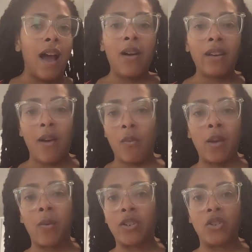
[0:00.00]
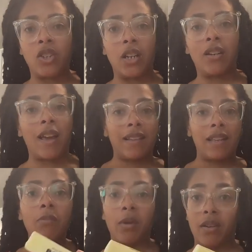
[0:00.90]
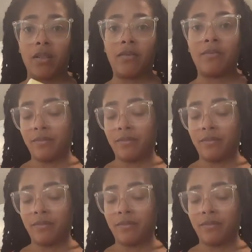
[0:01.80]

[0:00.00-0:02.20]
not that Weight Watcher shit. I said butter.